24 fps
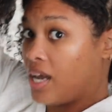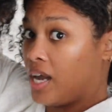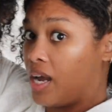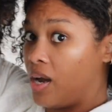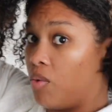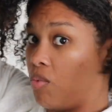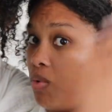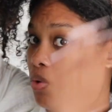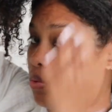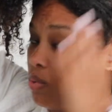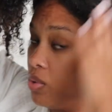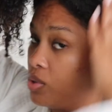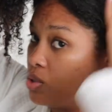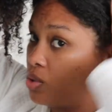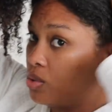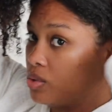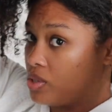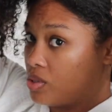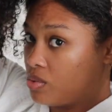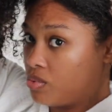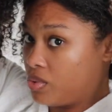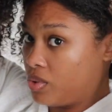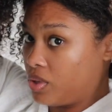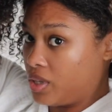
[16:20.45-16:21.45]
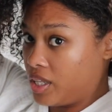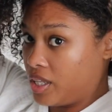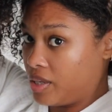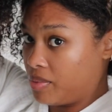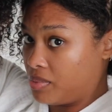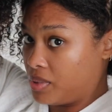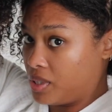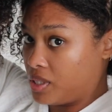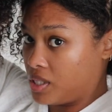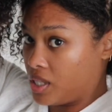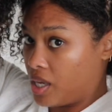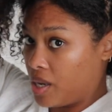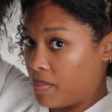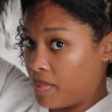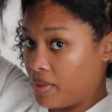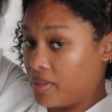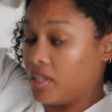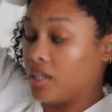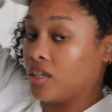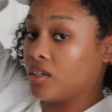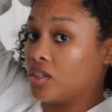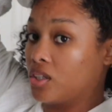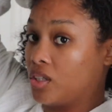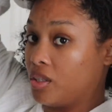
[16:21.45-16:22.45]
And what we'll do is we'll clip this up and
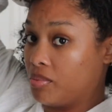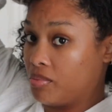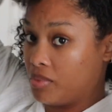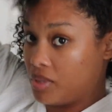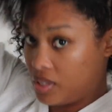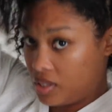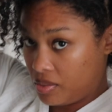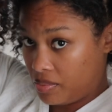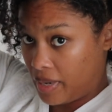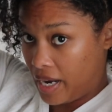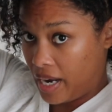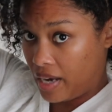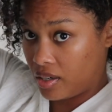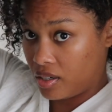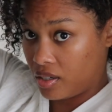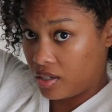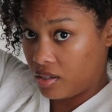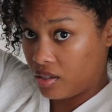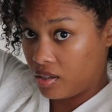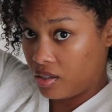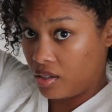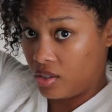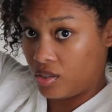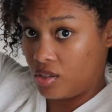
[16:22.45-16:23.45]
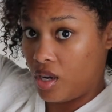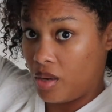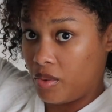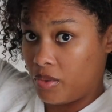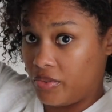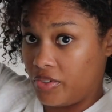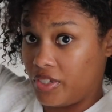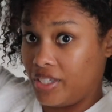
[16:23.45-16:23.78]
then clip this back on top of